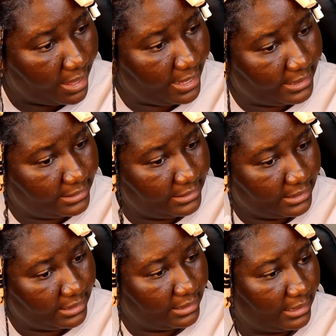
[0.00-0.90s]
And
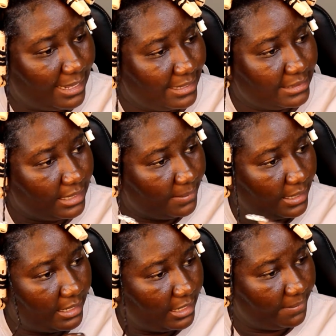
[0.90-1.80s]
the last time I
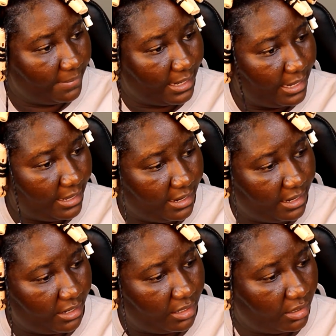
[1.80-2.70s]
cut my
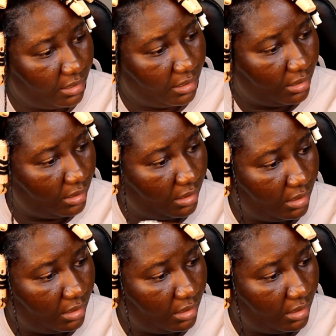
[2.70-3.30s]
hair,